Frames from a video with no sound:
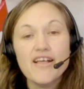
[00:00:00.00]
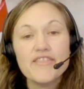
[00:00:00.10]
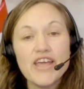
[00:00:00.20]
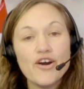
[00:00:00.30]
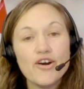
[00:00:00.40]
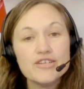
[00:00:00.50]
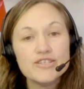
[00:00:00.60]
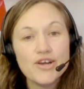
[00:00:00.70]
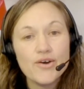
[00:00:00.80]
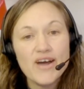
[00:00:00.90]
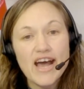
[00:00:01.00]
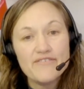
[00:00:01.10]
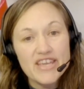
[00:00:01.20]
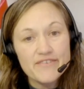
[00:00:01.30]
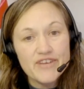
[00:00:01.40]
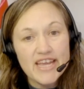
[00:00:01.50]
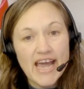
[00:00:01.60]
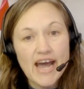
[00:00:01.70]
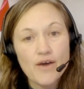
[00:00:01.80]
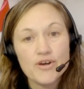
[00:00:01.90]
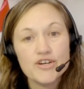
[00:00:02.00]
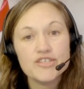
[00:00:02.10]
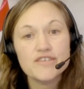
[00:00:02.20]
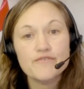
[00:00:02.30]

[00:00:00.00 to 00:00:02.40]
They also have evening hours